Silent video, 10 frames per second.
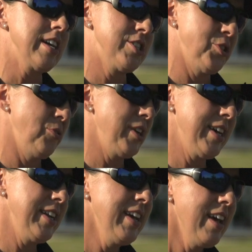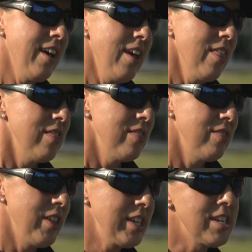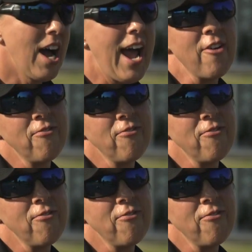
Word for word: I shoot in, it's not how